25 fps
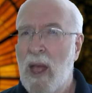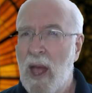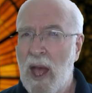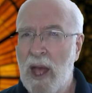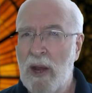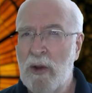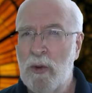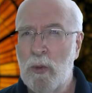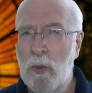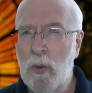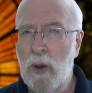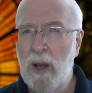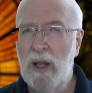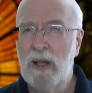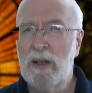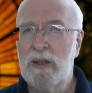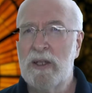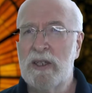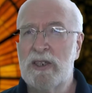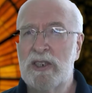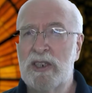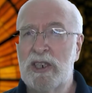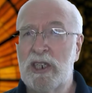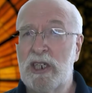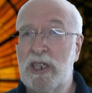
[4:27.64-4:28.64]
And while
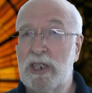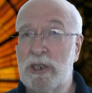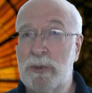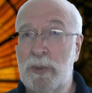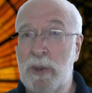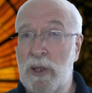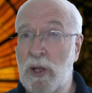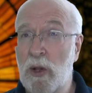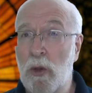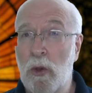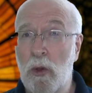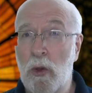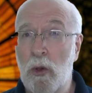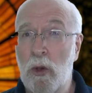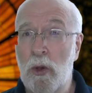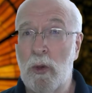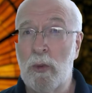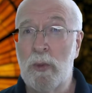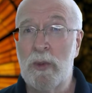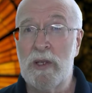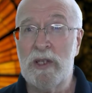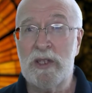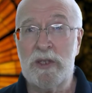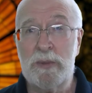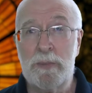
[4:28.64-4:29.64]
the Church will
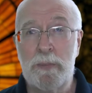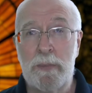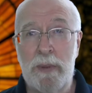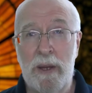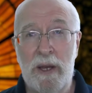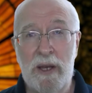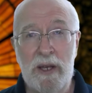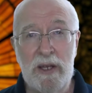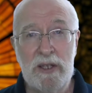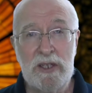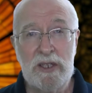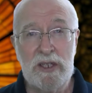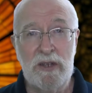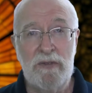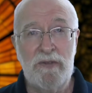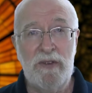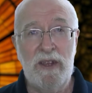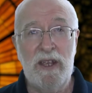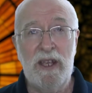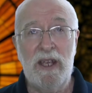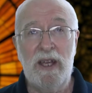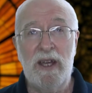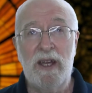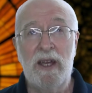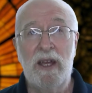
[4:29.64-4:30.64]
always
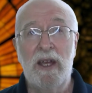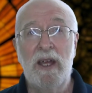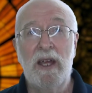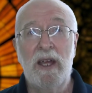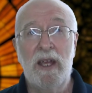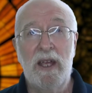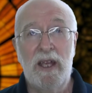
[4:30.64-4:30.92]
persevere